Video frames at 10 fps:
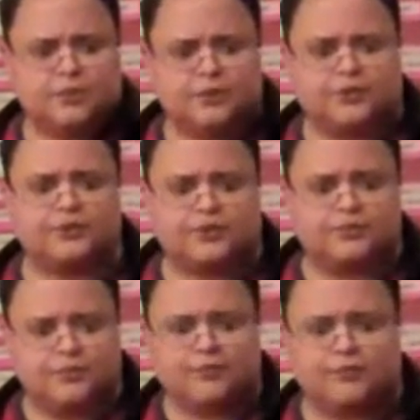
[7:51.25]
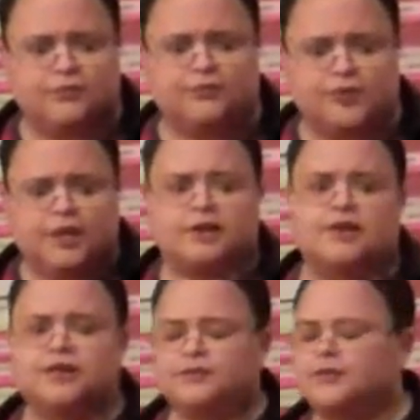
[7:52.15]
who is this figure
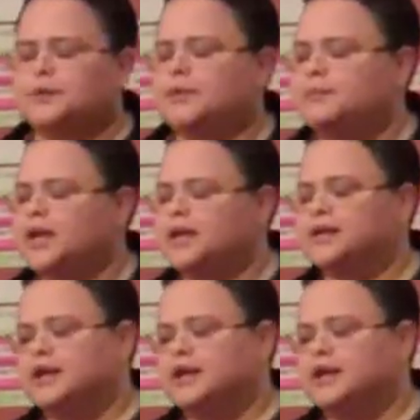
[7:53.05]
at the foot of my bed?